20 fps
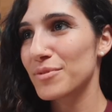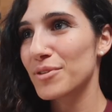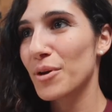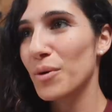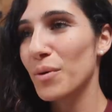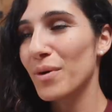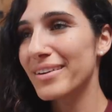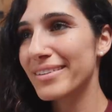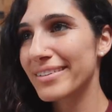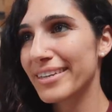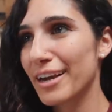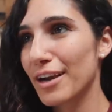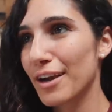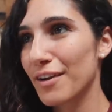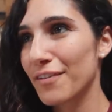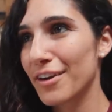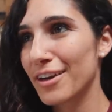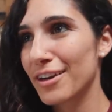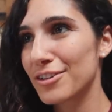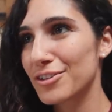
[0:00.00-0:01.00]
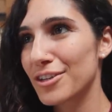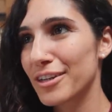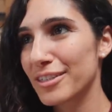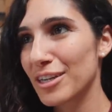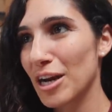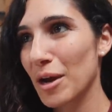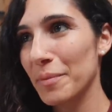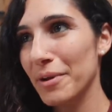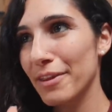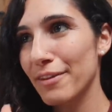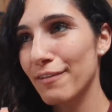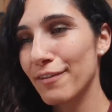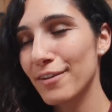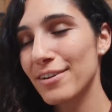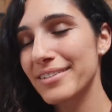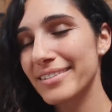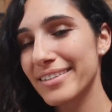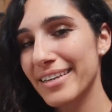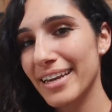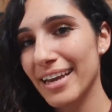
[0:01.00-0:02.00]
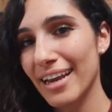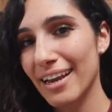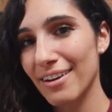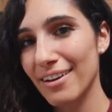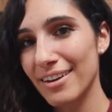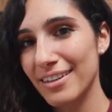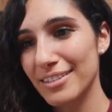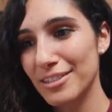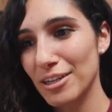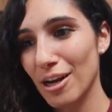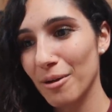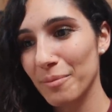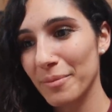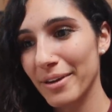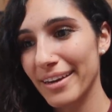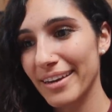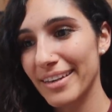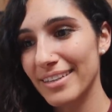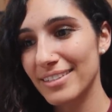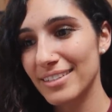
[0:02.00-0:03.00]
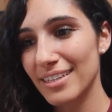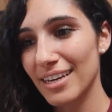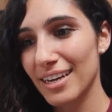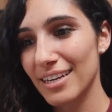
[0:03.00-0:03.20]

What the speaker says: So what has Gary Vaynerchuk taught me? The first thing Gary has taught me is